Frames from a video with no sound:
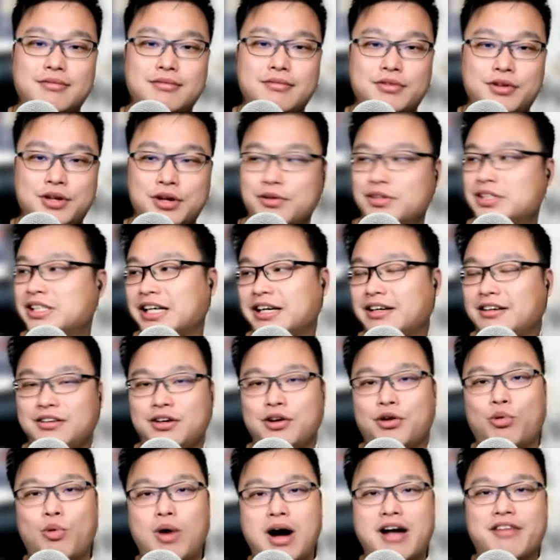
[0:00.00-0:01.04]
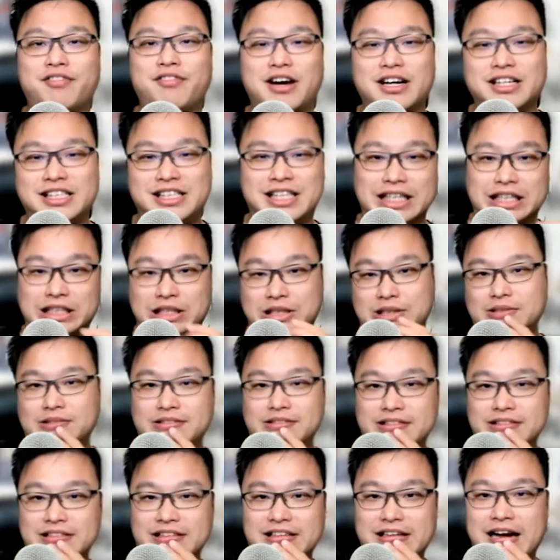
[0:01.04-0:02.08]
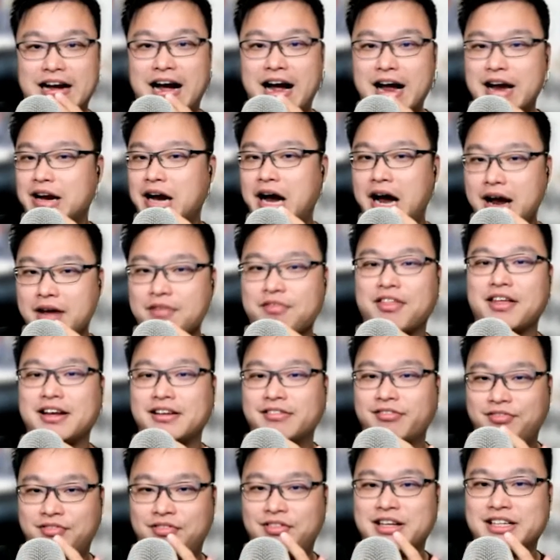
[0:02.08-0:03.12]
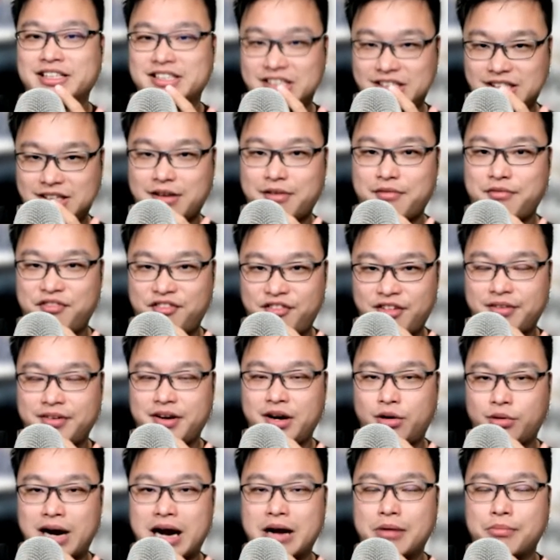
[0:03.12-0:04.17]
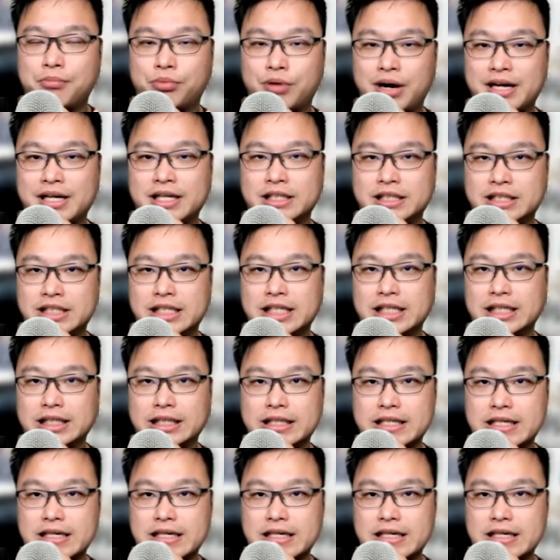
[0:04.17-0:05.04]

using your Wi-Fi signal. I think this is a very groundbreaking tech.